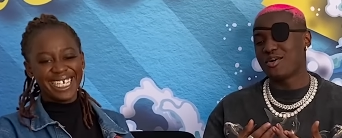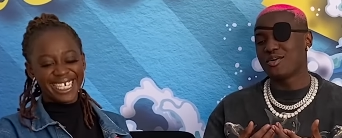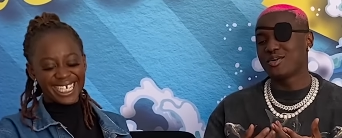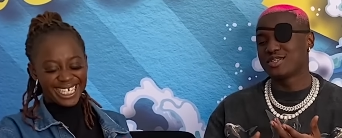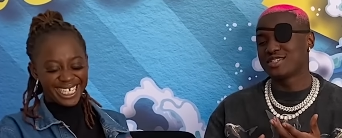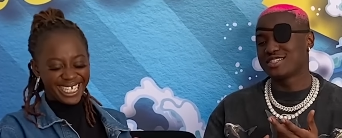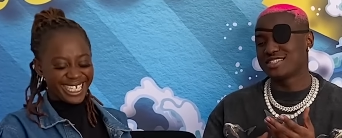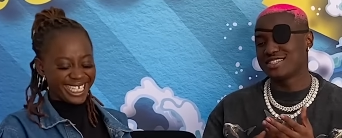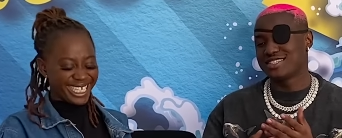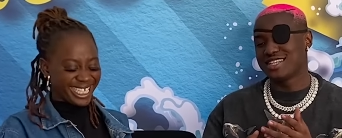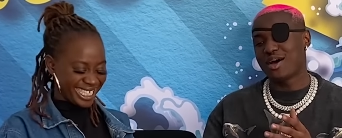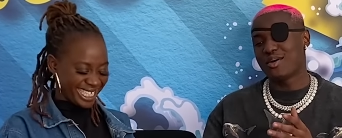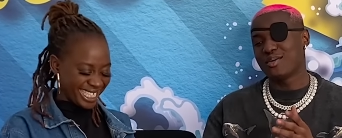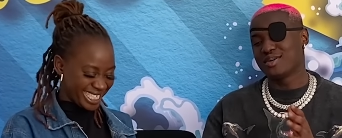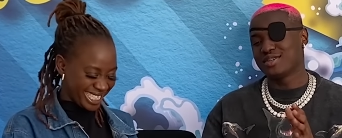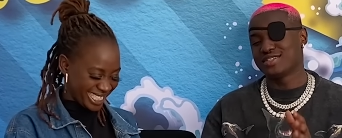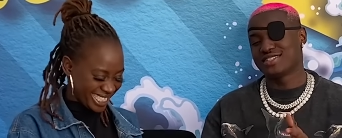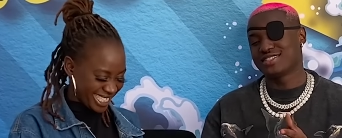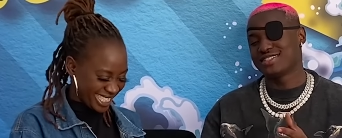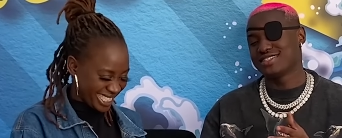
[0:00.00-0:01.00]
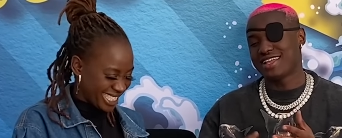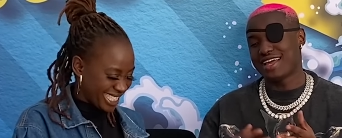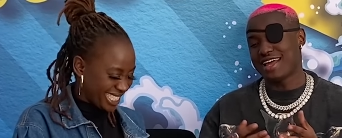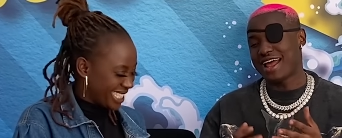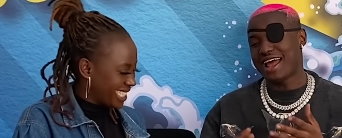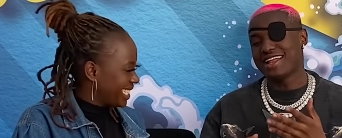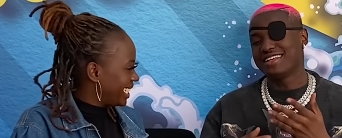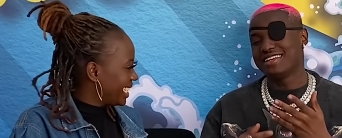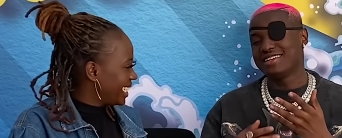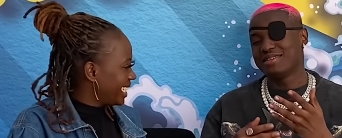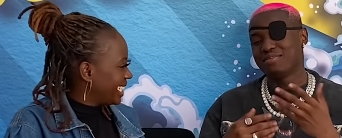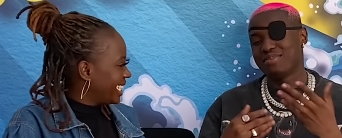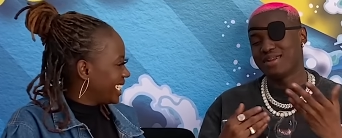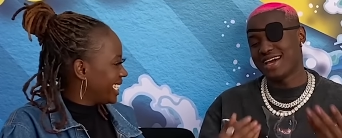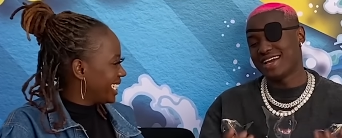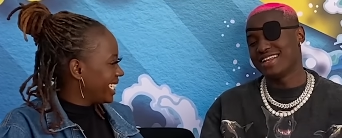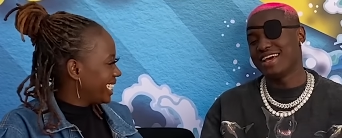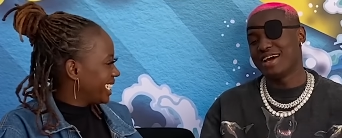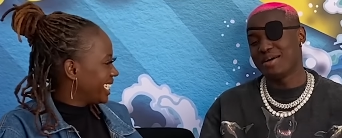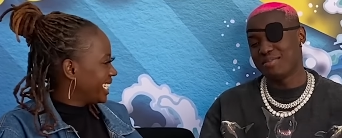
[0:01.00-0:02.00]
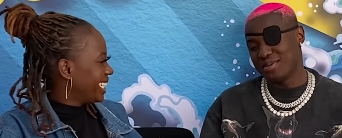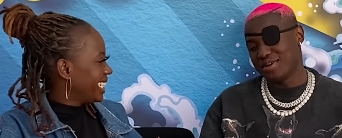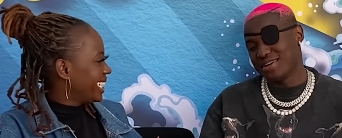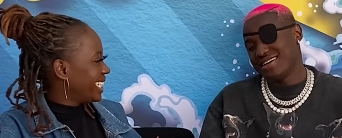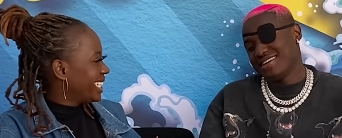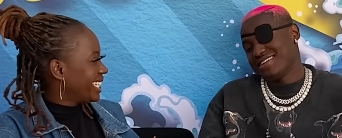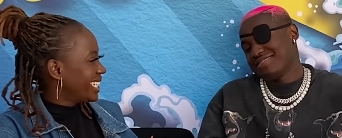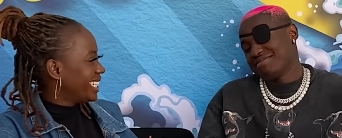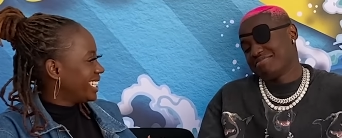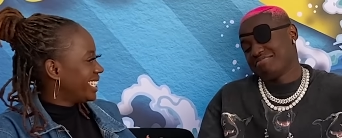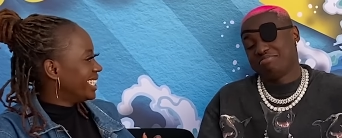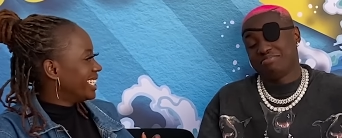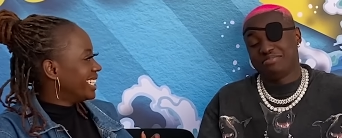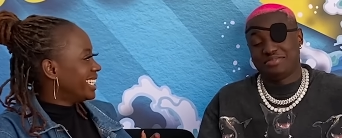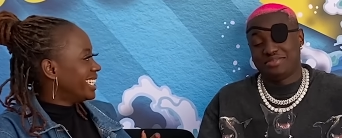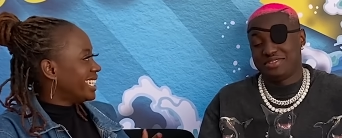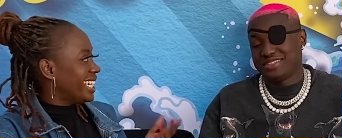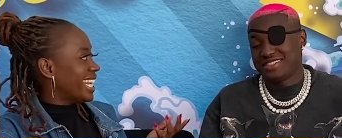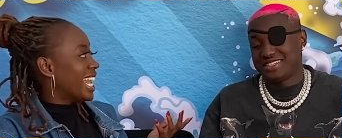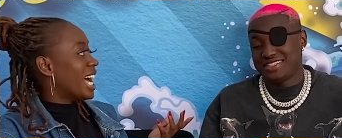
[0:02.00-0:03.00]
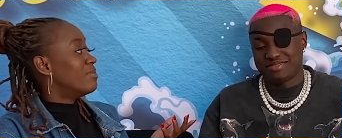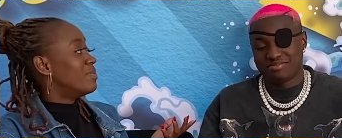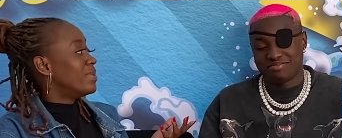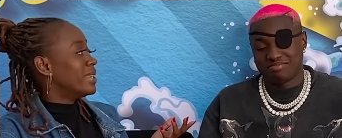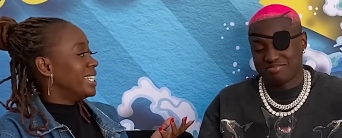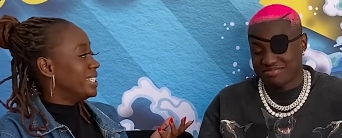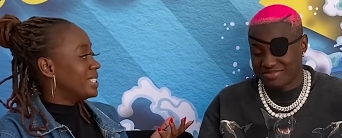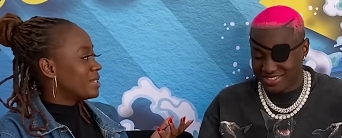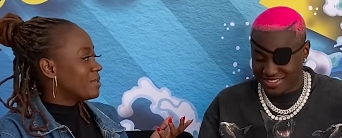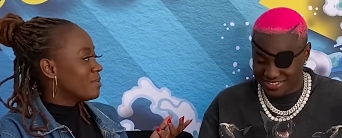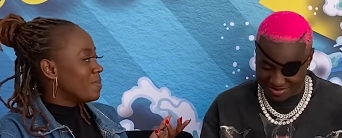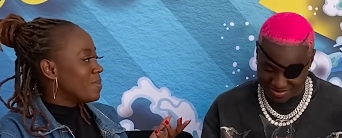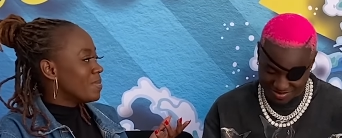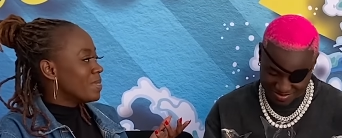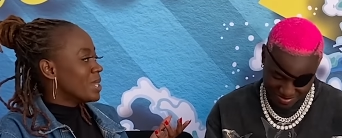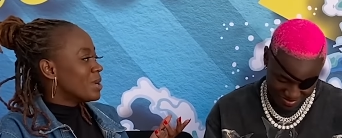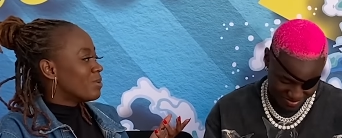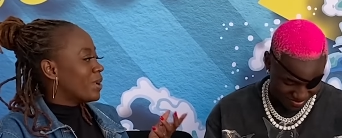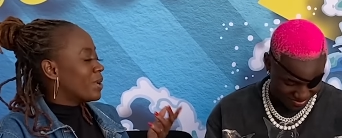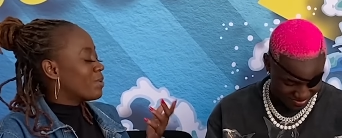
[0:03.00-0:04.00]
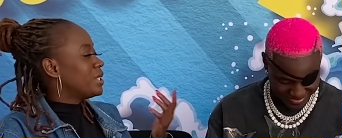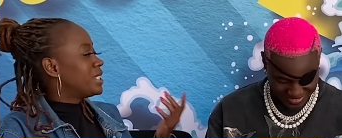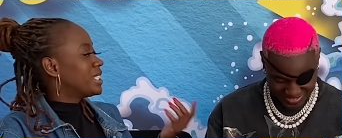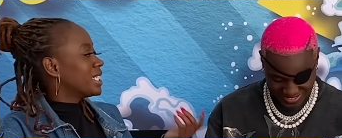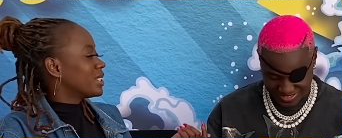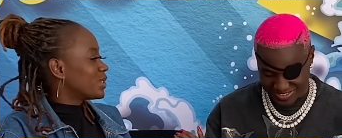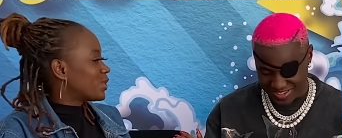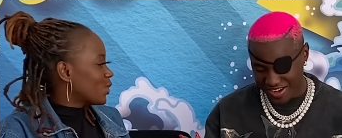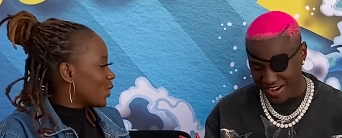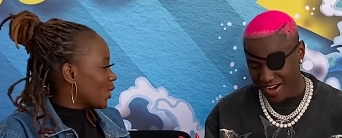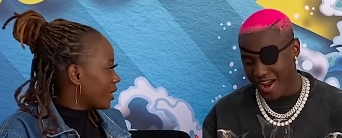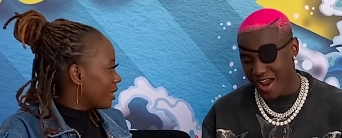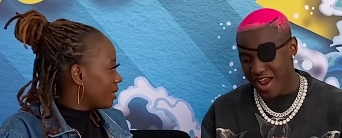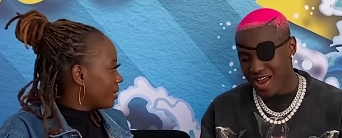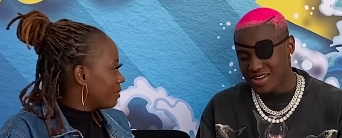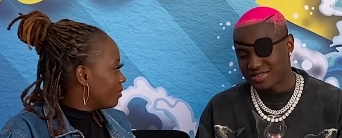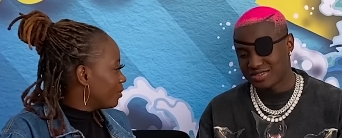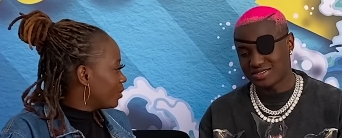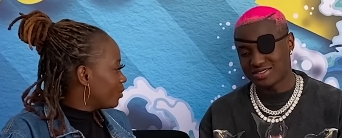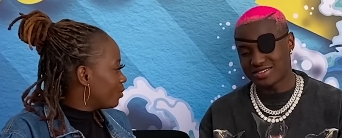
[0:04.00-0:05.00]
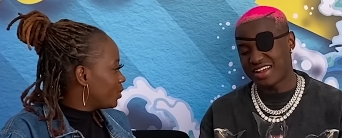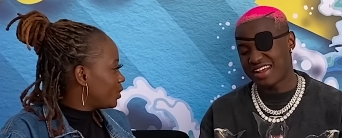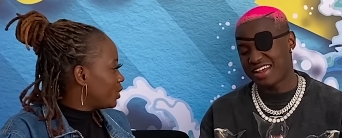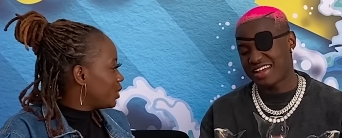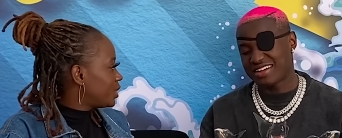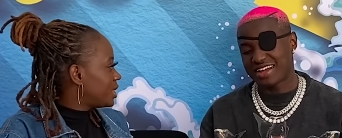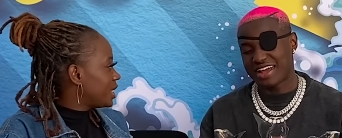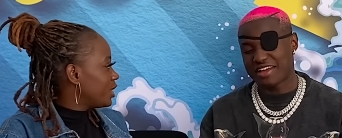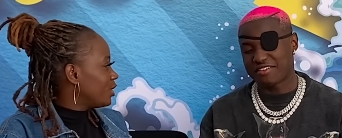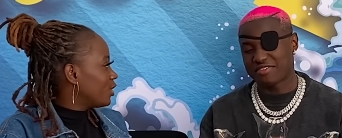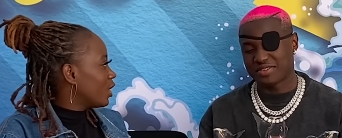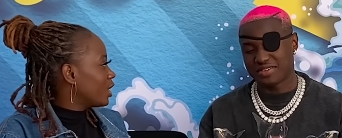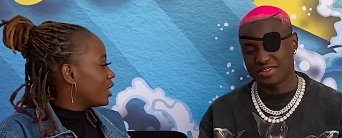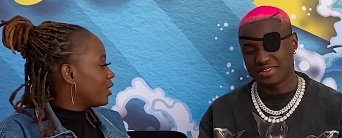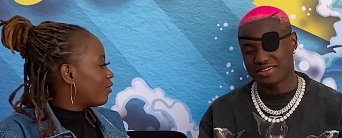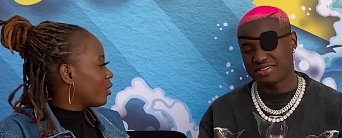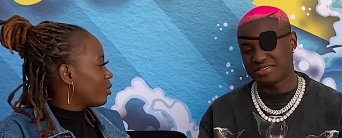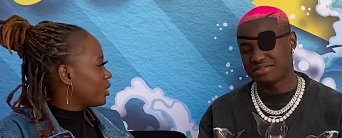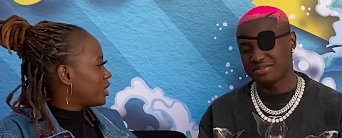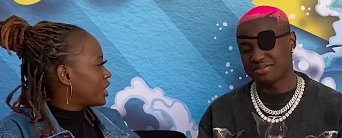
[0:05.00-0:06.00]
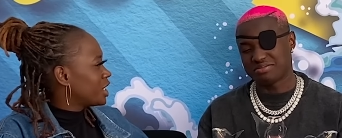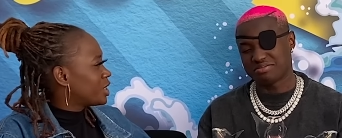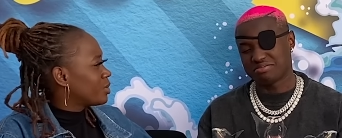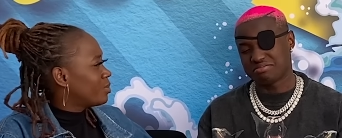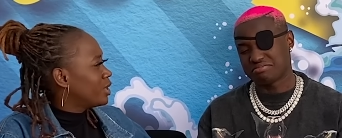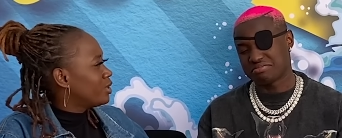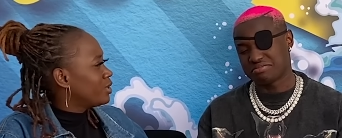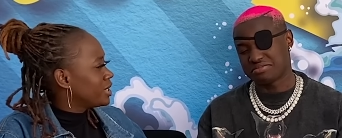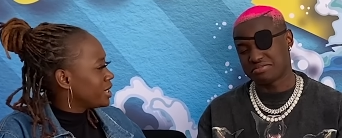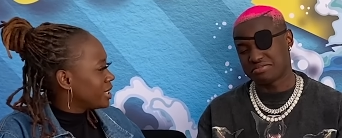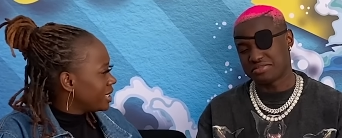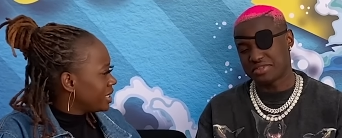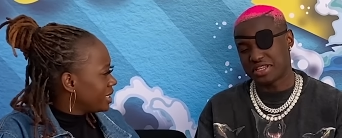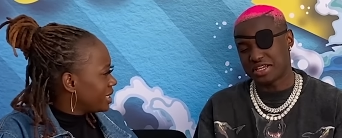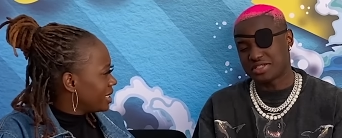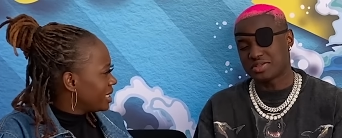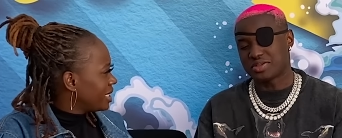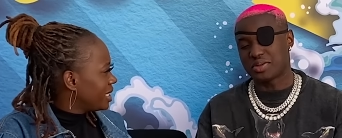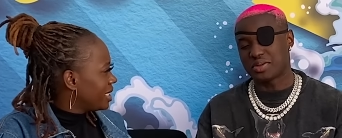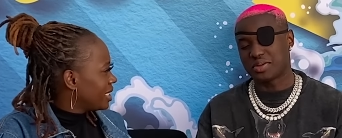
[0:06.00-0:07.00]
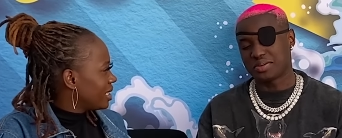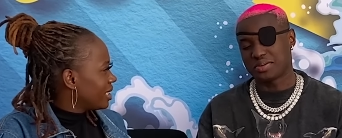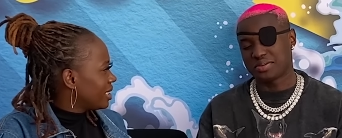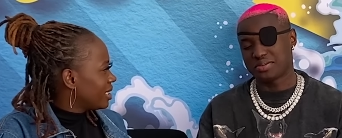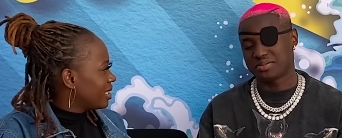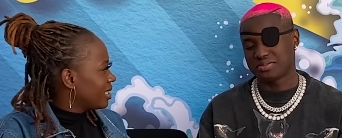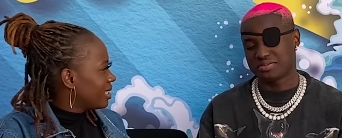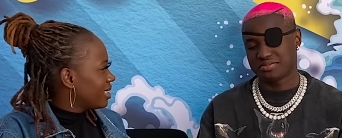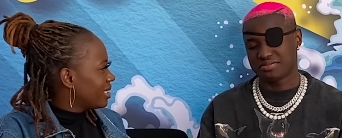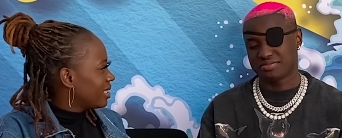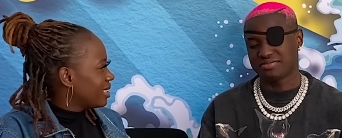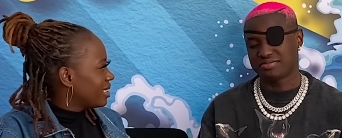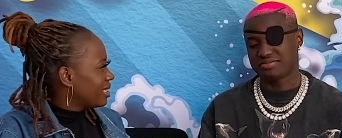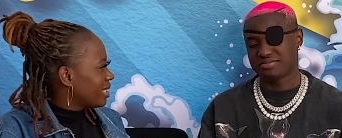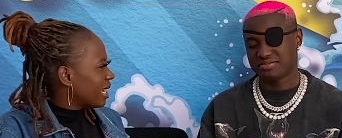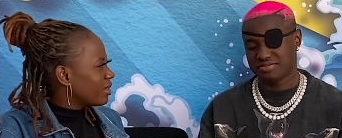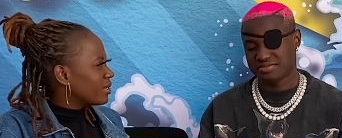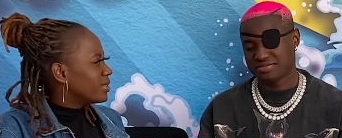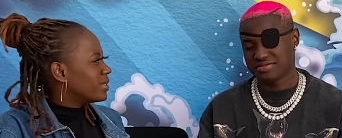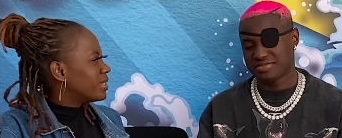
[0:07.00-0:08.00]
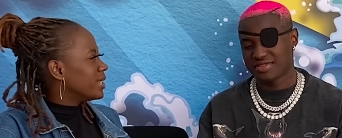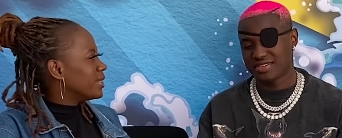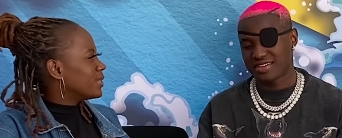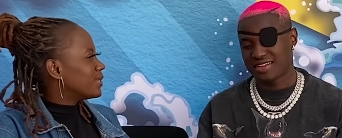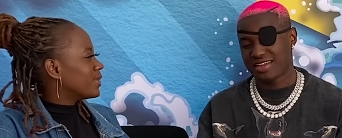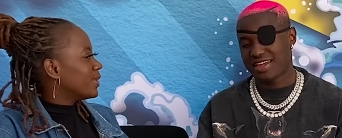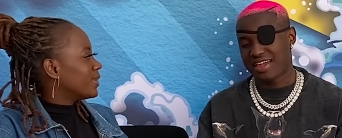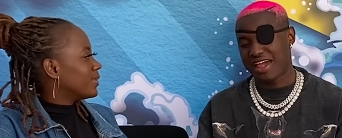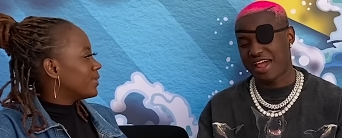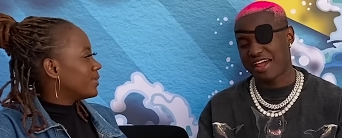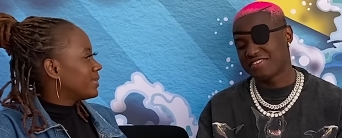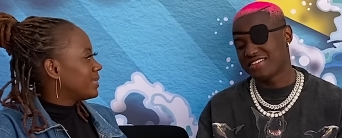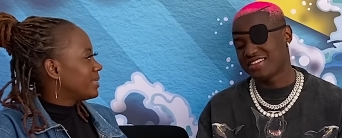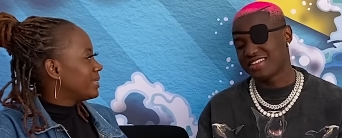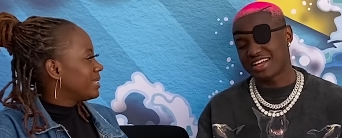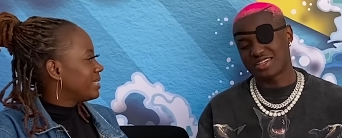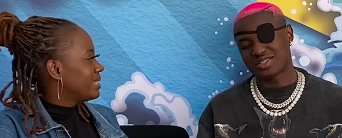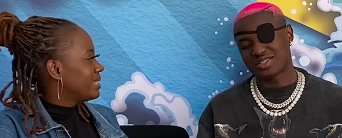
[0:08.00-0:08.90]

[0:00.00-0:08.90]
Speaker 1: that was that was. I didn't plan that, but
Speaker 2: it happened. Wait, which other song would uh, you say you got it from a church melody? That's all. I don't think so.
Speaker 1: I think